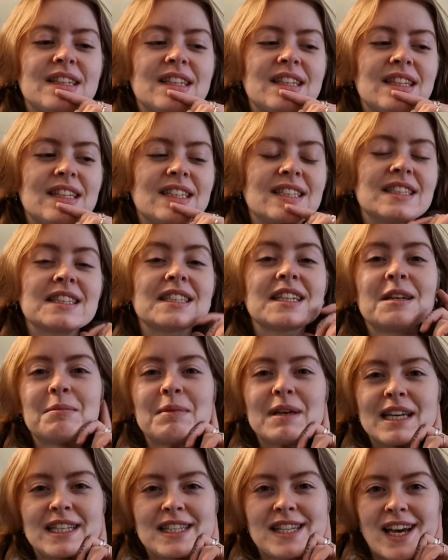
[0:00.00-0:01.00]
this is gonna
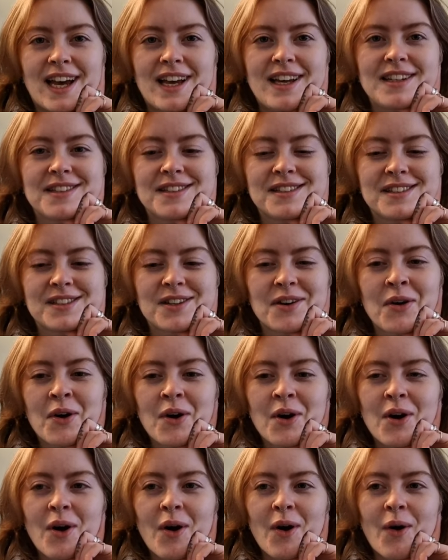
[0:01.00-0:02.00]
be a test
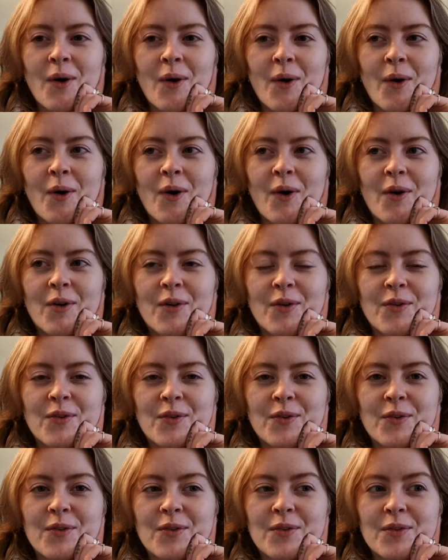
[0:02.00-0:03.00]
of
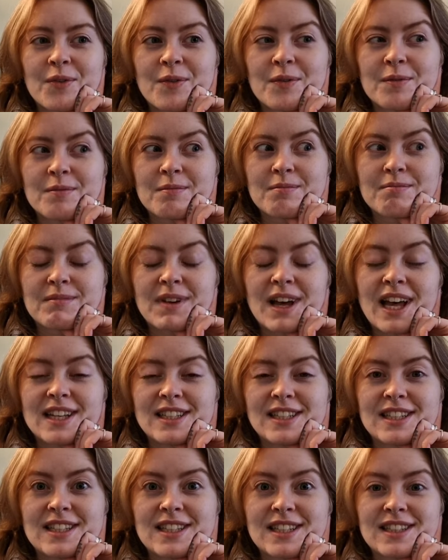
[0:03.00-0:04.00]
my
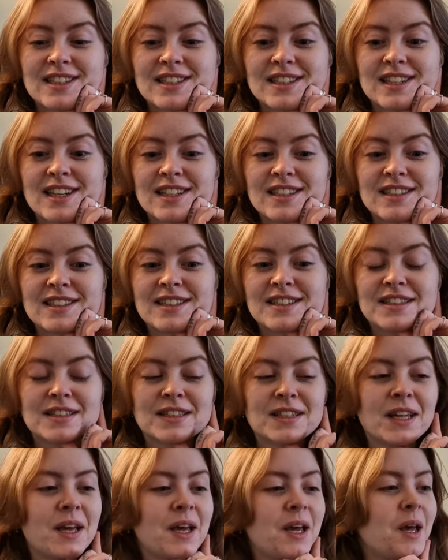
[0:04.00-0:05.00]
editing skills,
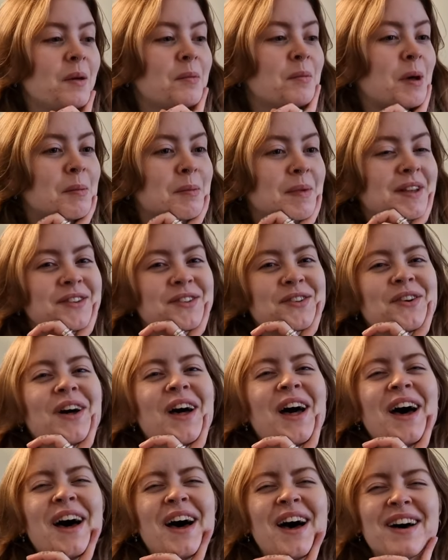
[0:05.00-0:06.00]
my mental
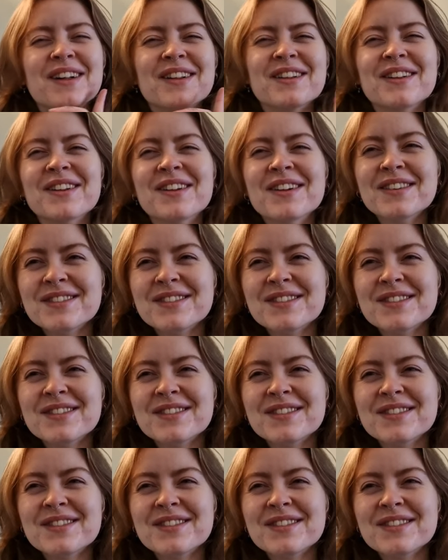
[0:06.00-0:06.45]
health.